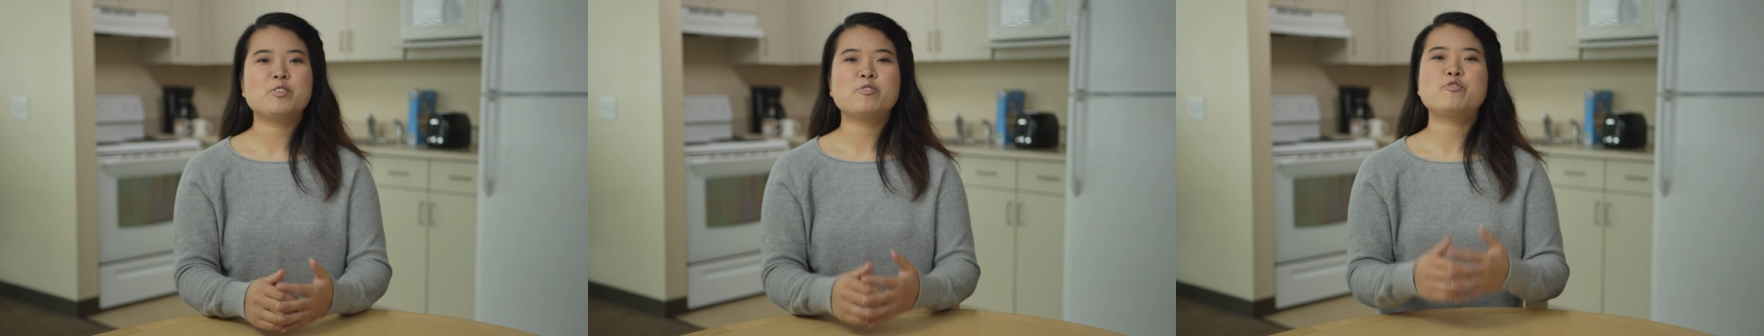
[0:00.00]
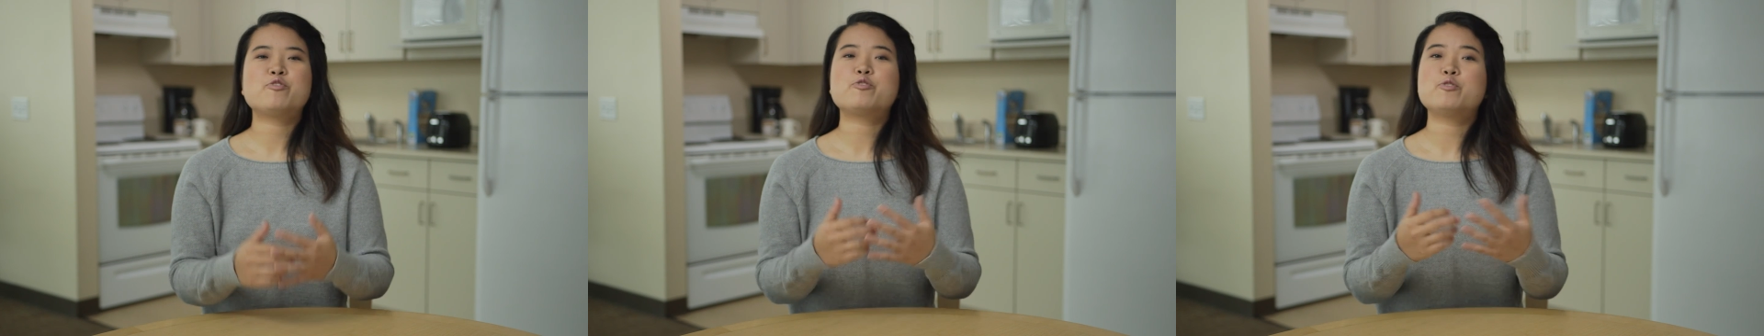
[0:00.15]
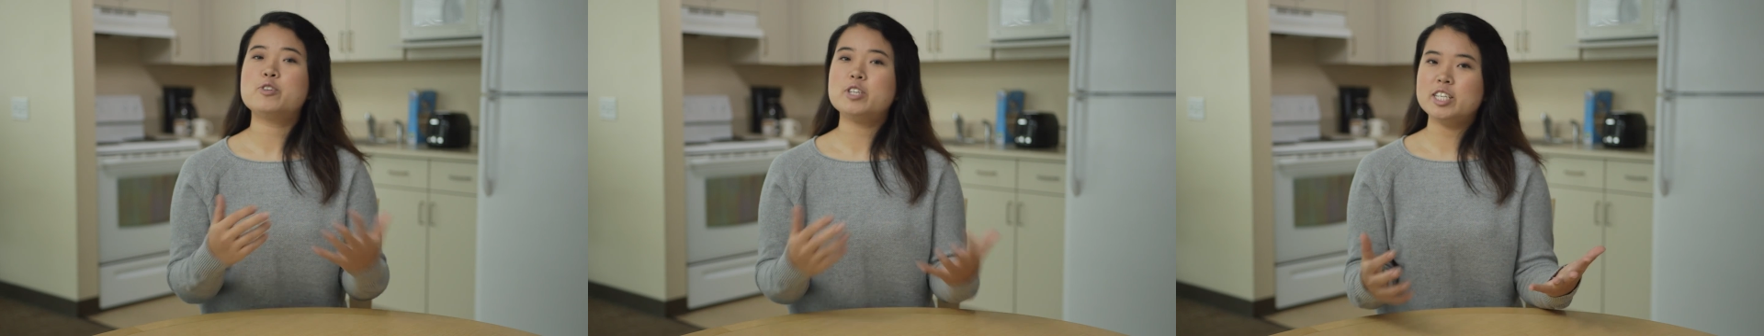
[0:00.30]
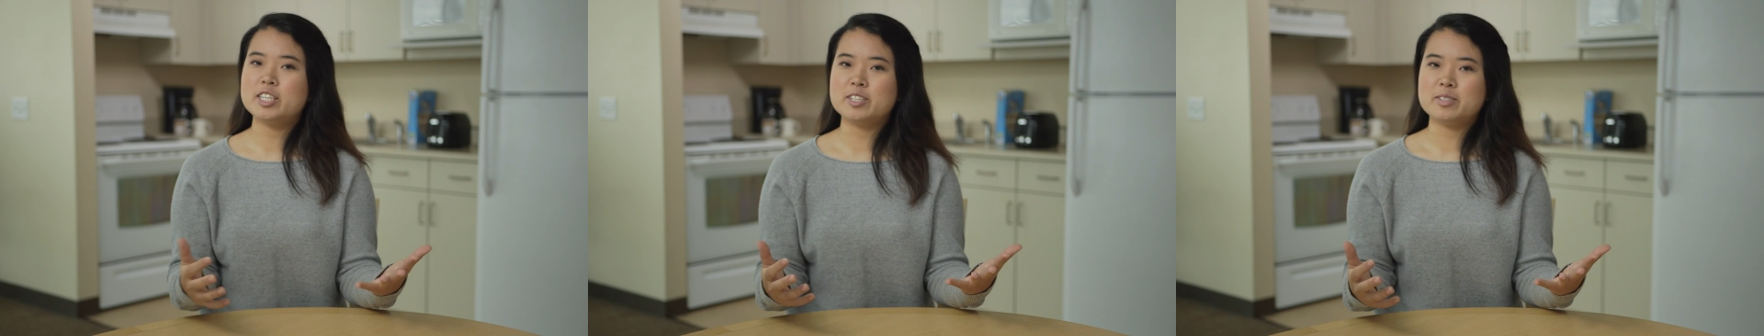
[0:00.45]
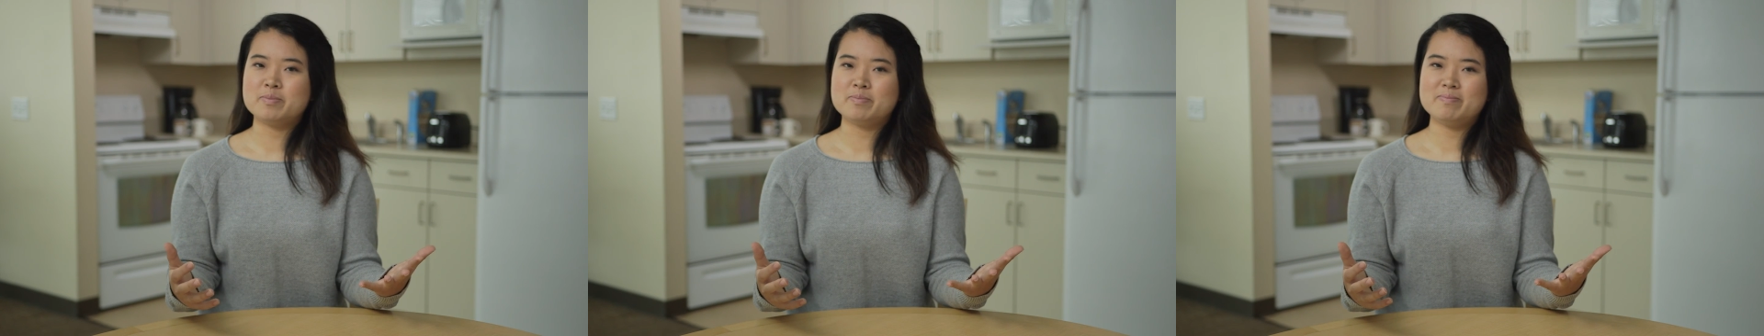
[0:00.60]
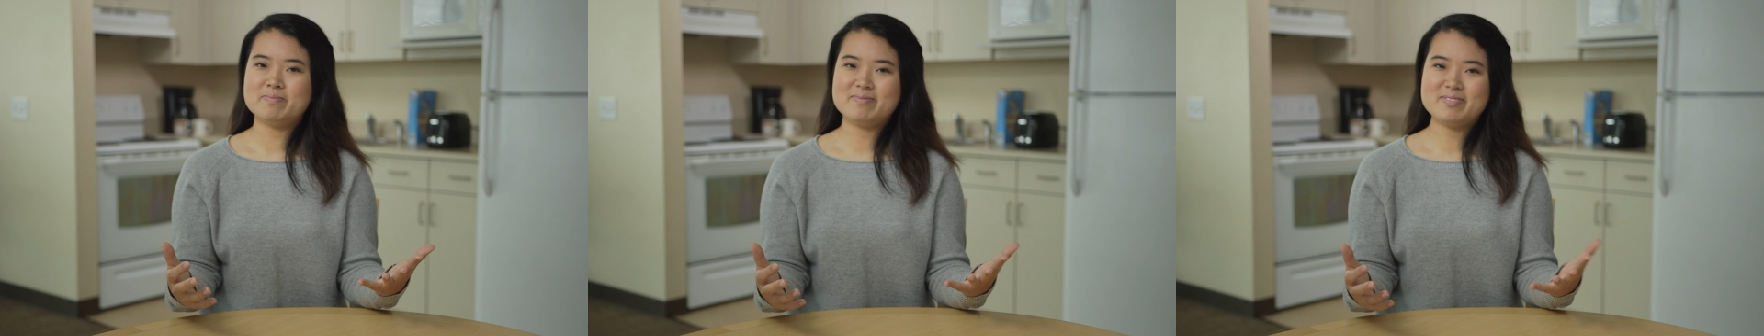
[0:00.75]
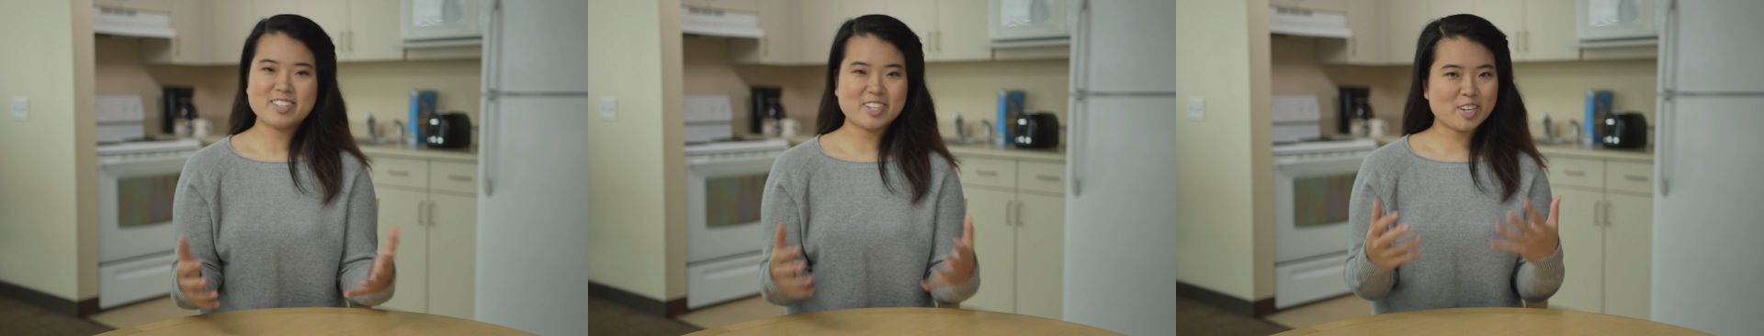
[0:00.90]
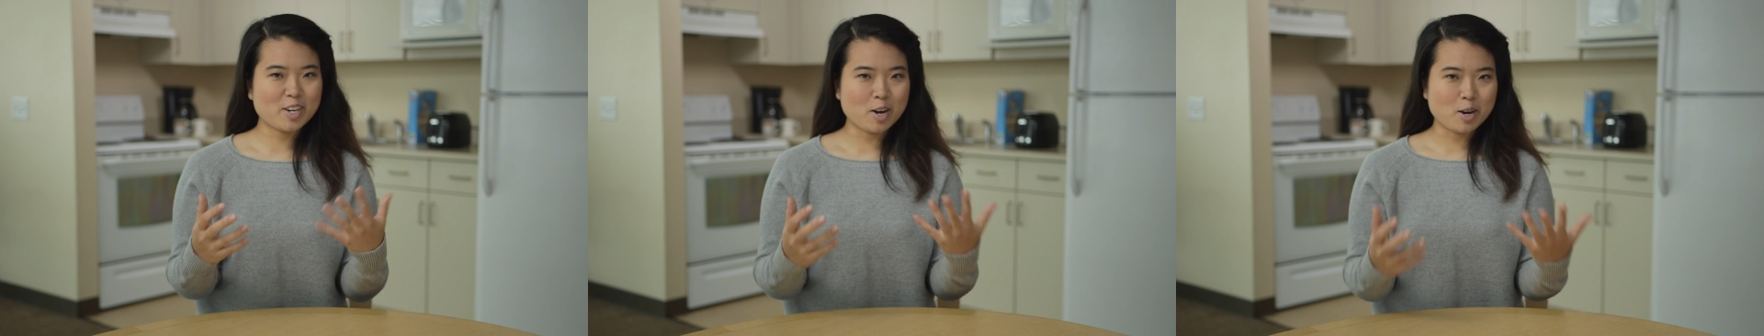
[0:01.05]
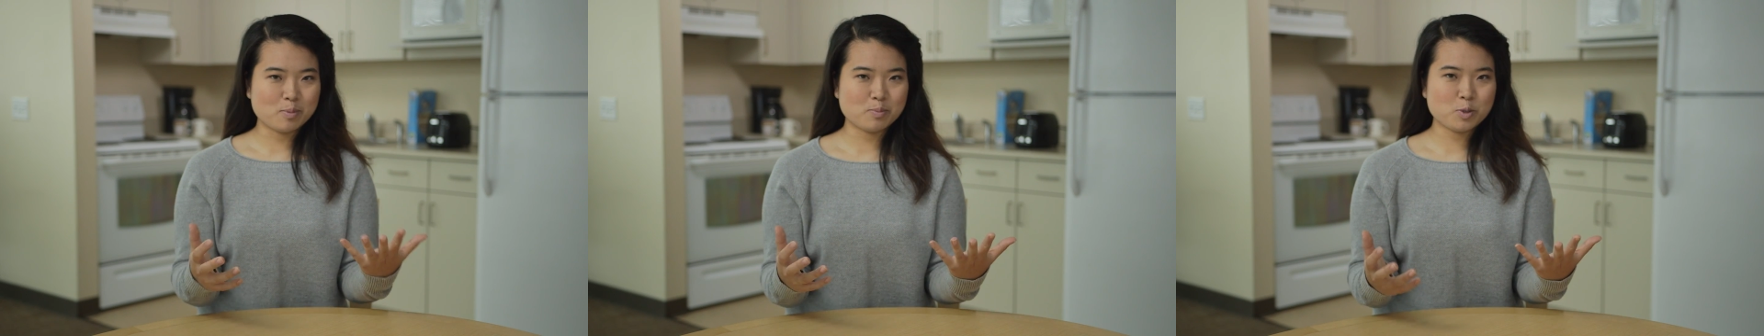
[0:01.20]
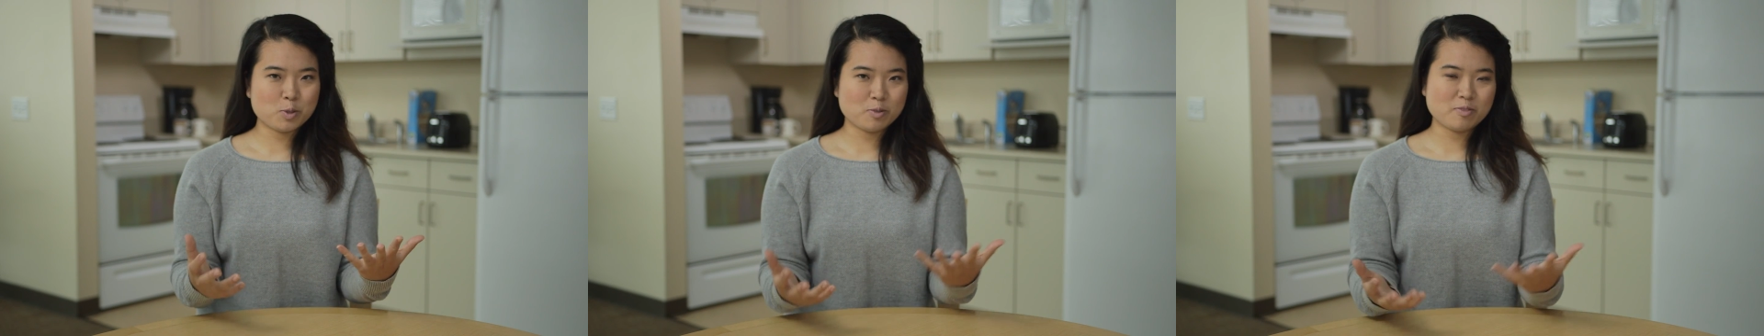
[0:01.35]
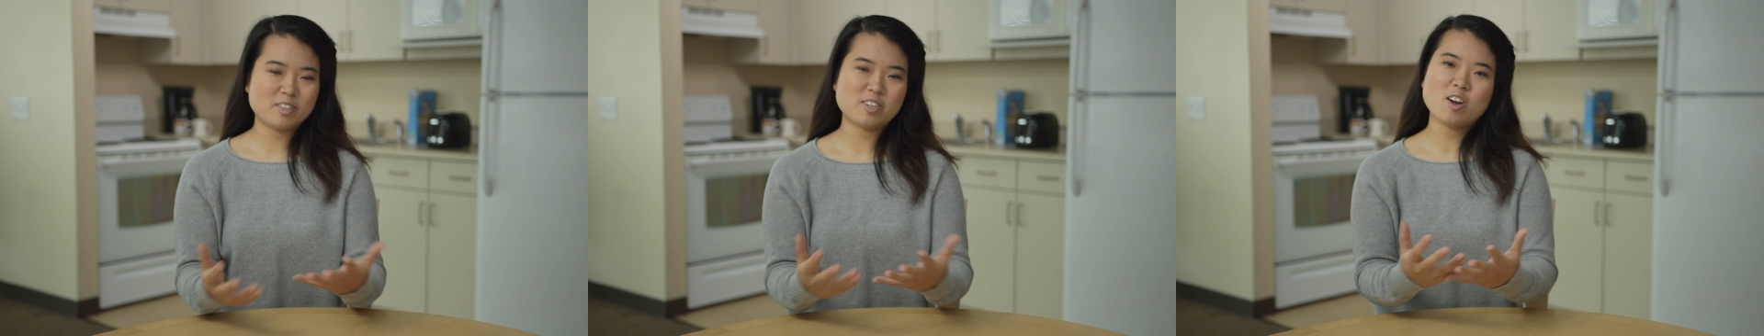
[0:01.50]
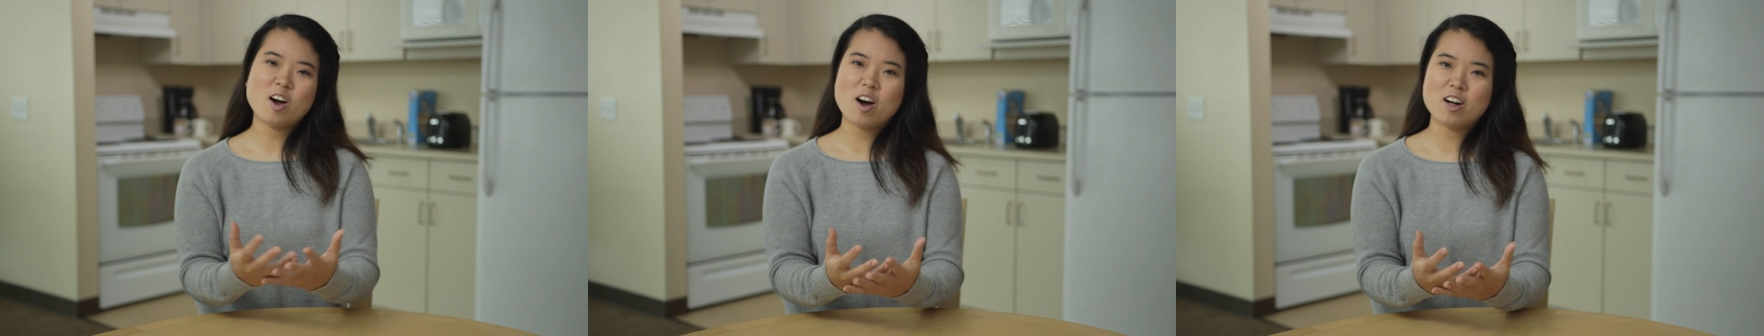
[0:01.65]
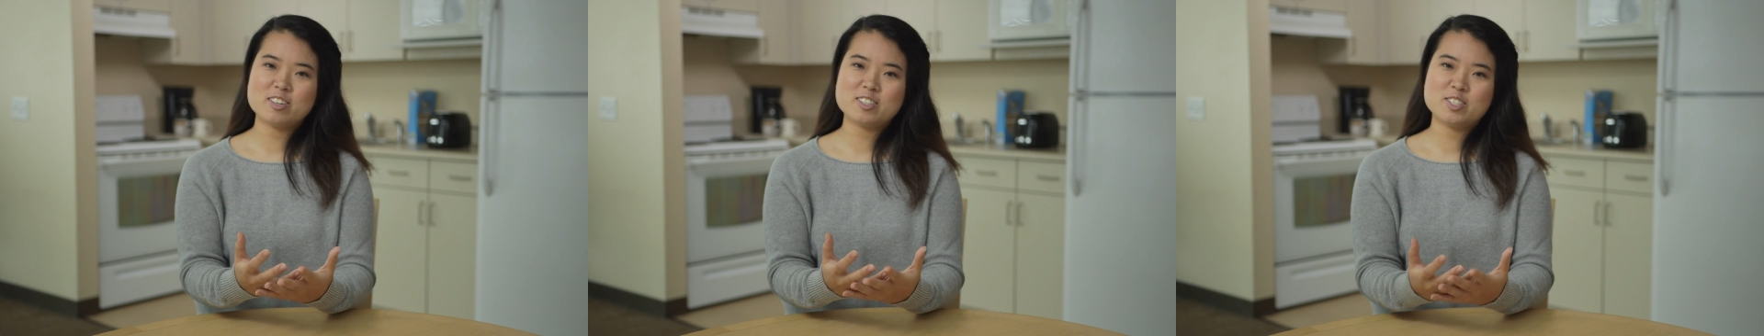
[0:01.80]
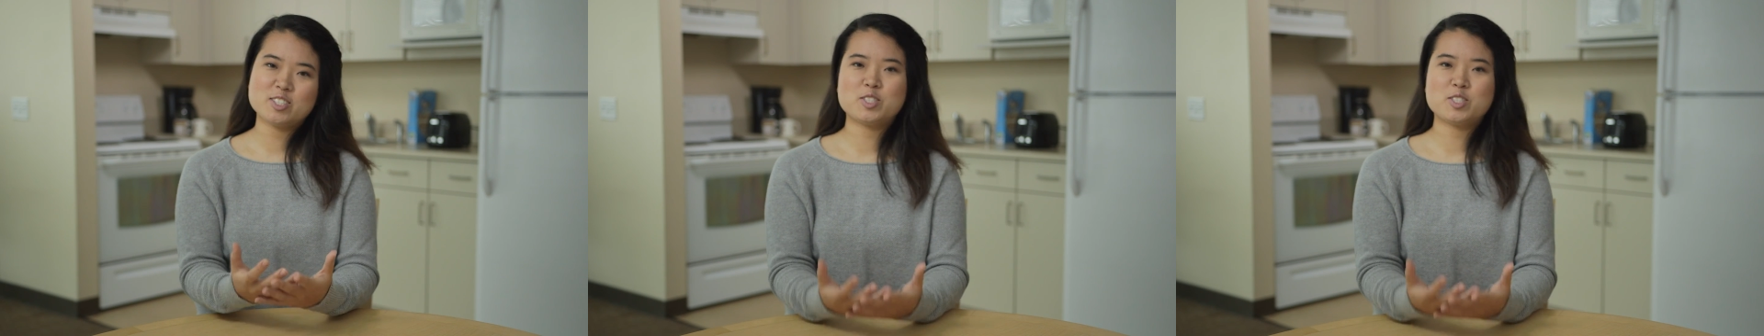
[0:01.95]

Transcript: of freedom that comes with the college